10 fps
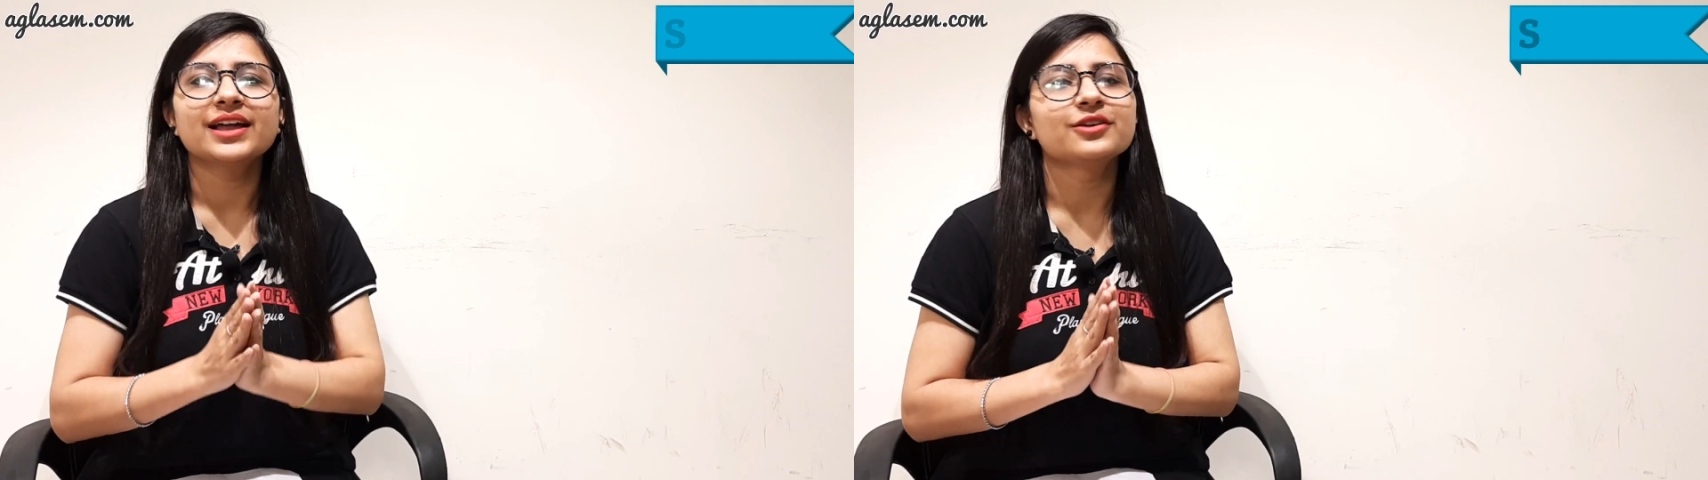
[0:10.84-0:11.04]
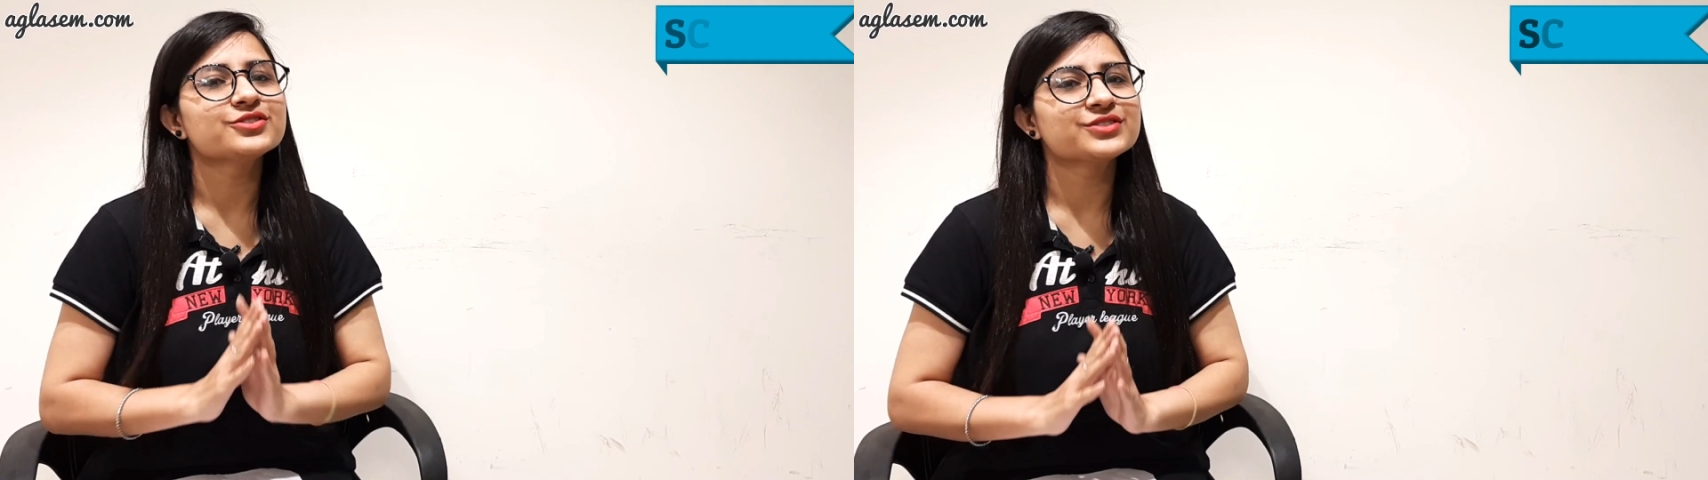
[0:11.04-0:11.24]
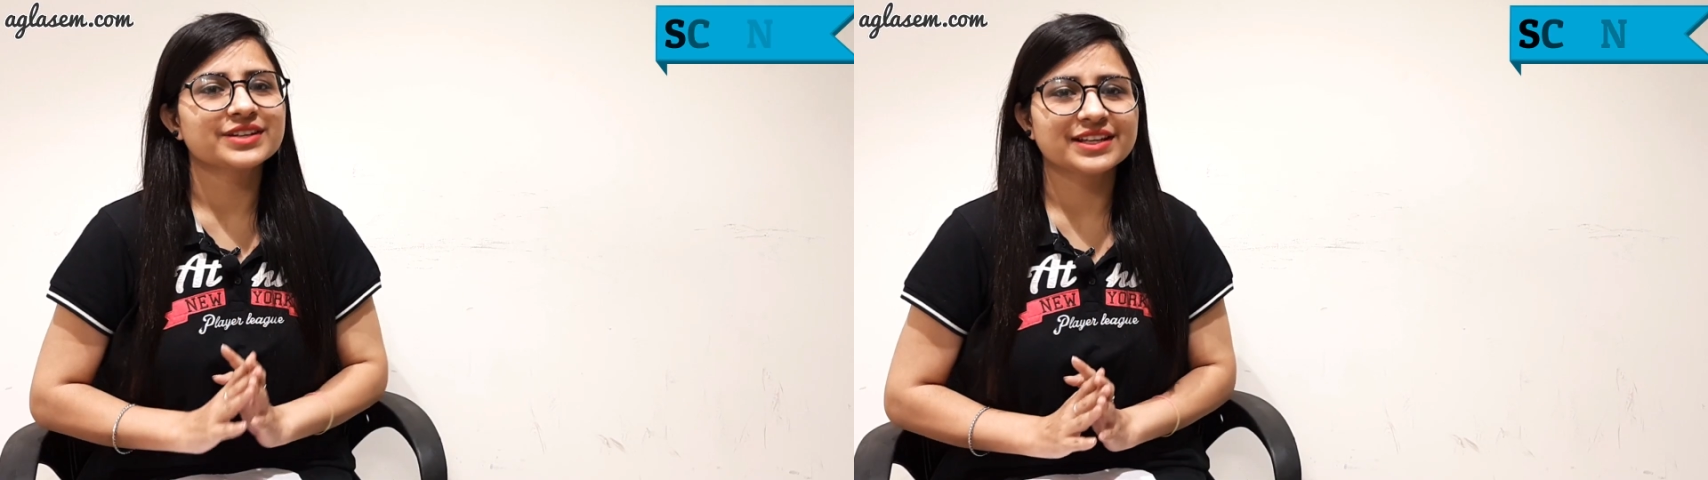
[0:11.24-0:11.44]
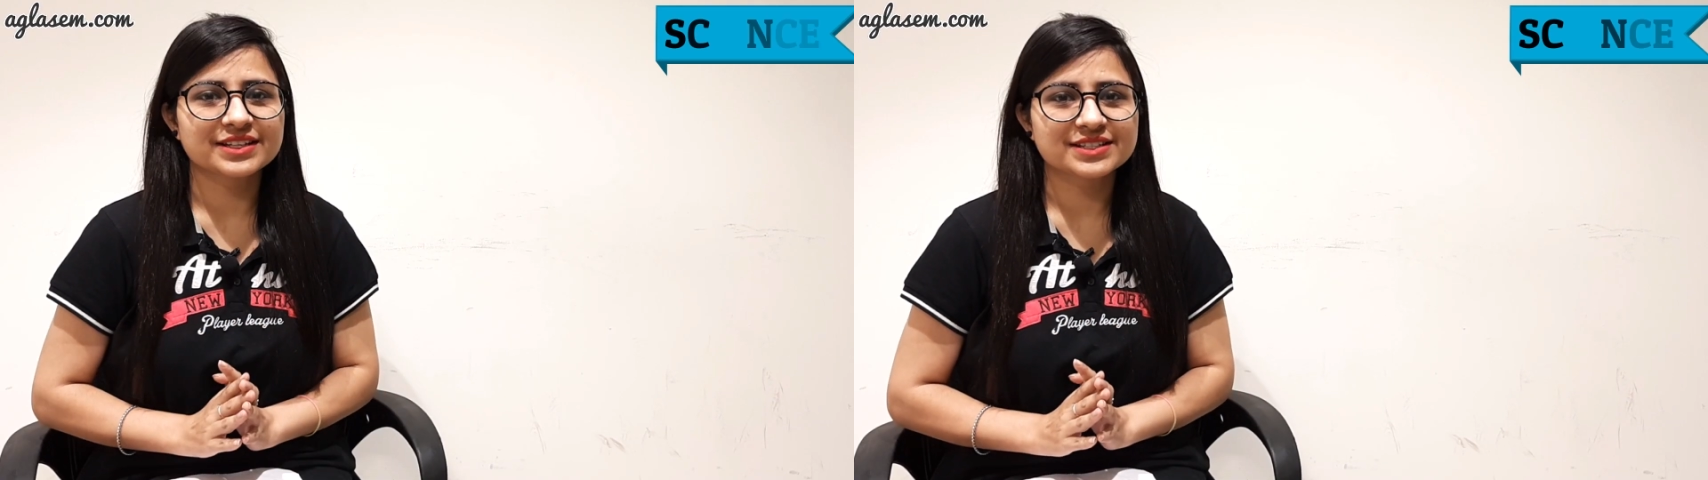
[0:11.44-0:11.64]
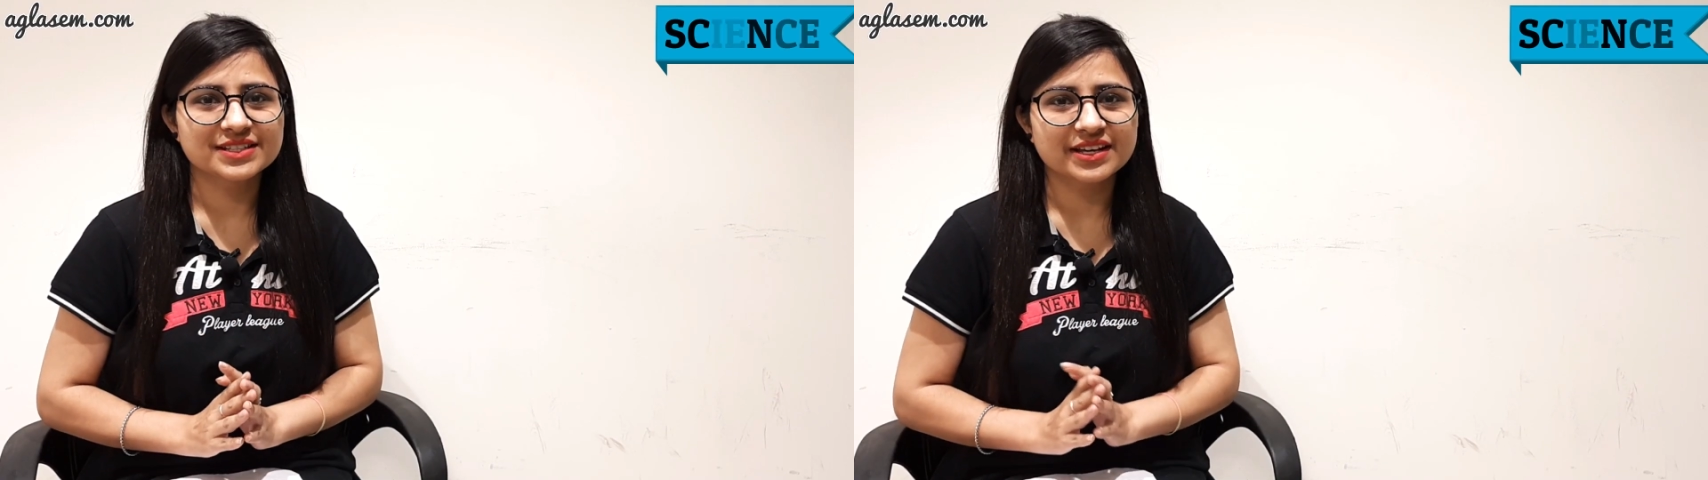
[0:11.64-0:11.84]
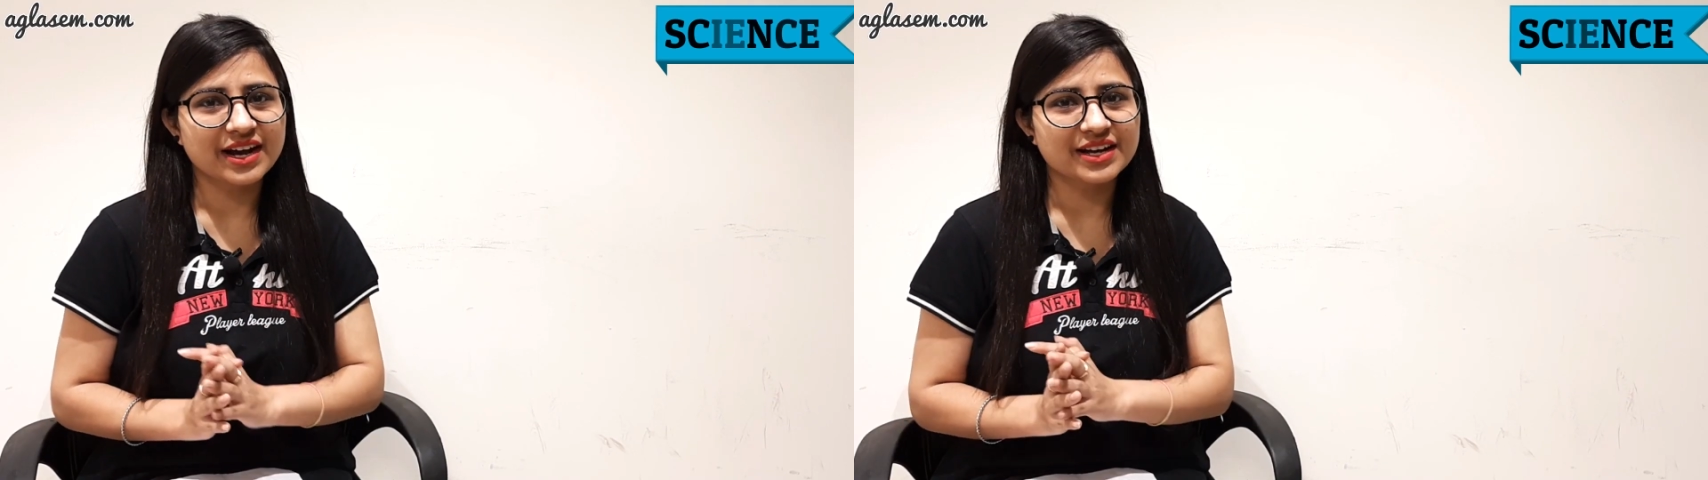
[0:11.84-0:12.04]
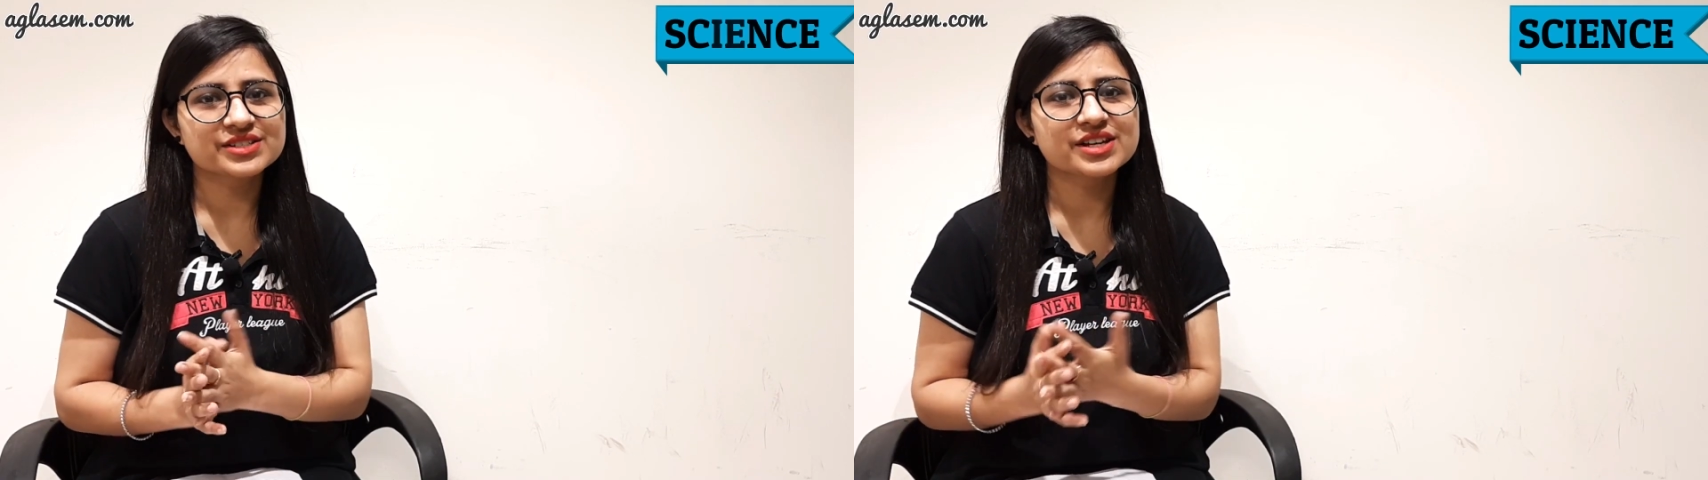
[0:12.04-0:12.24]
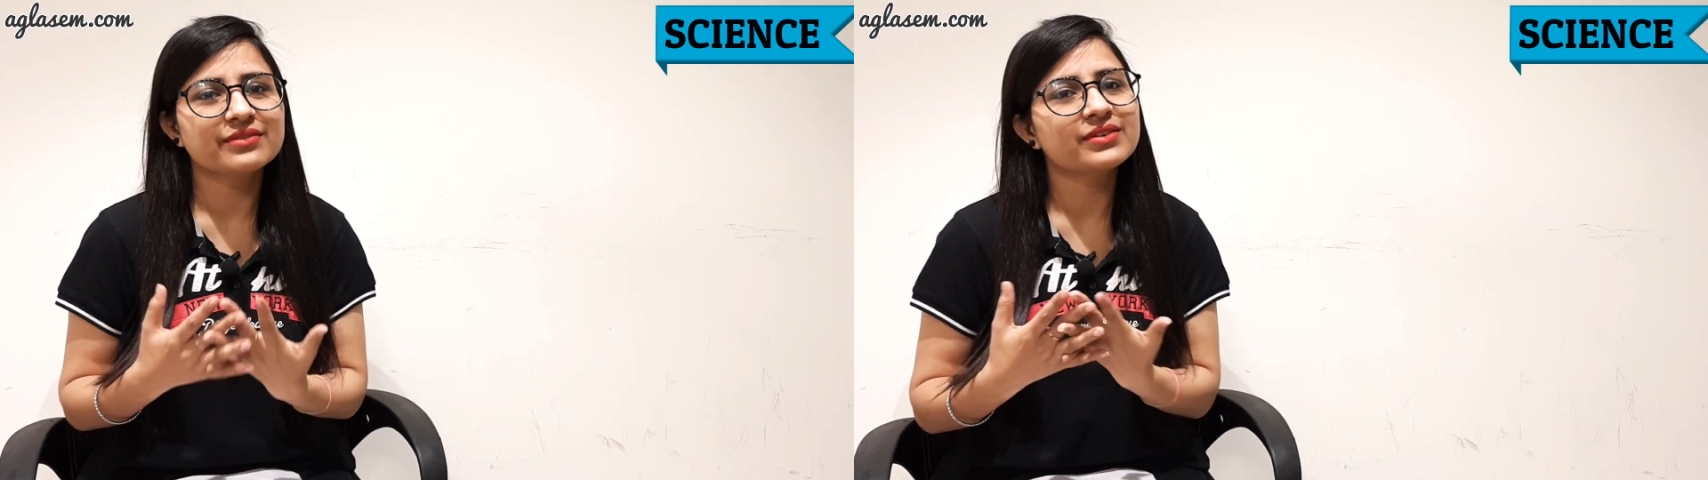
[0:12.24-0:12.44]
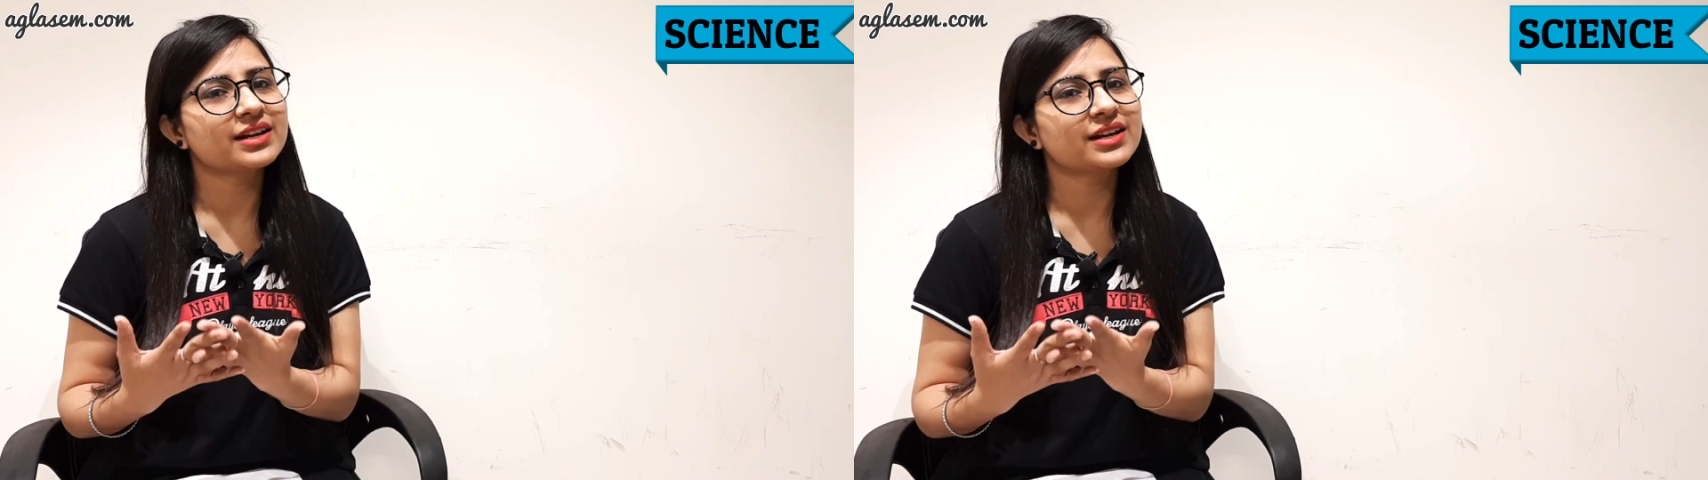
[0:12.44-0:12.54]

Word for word: Hello students, this is Akansha and